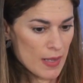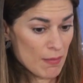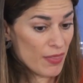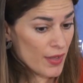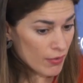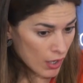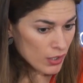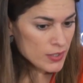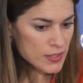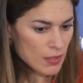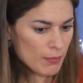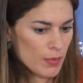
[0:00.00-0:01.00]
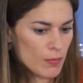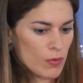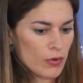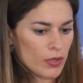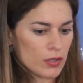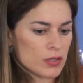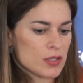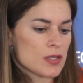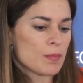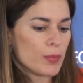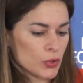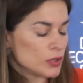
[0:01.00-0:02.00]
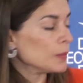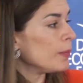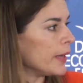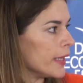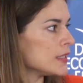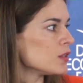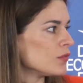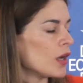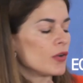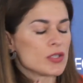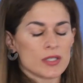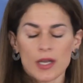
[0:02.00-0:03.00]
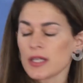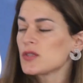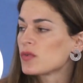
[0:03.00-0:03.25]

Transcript: There are some memorials put in place in various sites,